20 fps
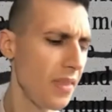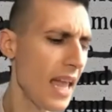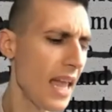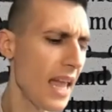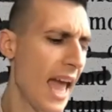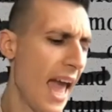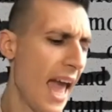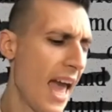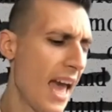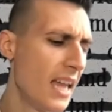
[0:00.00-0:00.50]

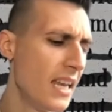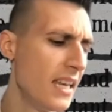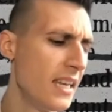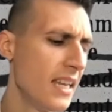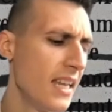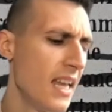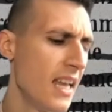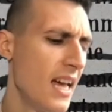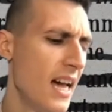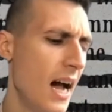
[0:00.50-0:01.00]
And
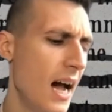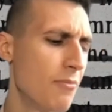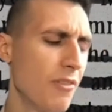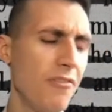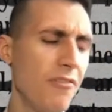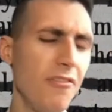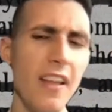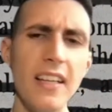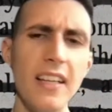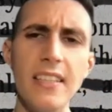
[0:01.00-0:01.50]
I'm
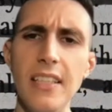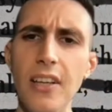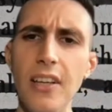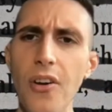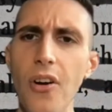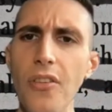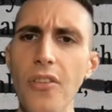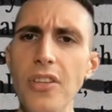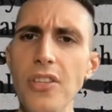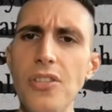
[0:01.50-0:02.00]
reflecting on
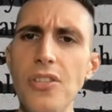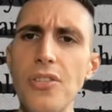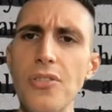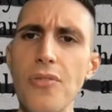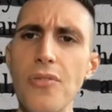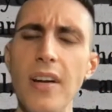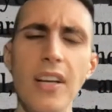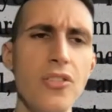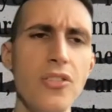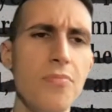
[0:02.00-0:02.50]
all these
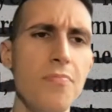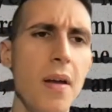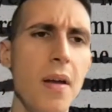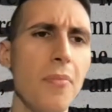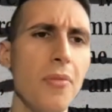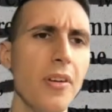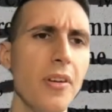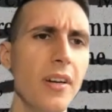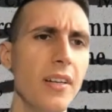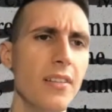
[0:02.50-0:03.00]
strange
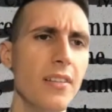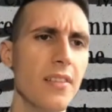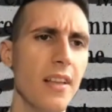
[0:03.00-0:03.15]
memories